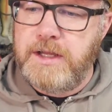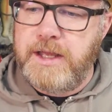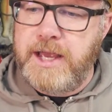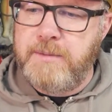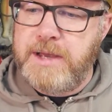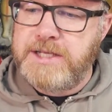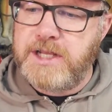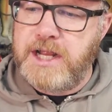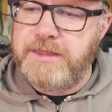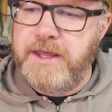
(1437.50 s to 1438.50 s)
Yeah,
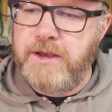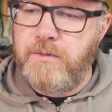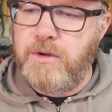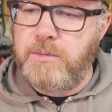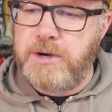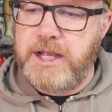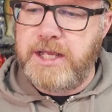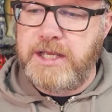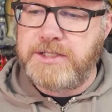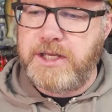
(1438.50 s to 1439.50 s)
Mason, I think it will
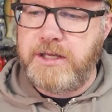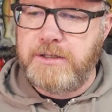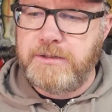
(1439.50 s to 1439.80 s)
break easy.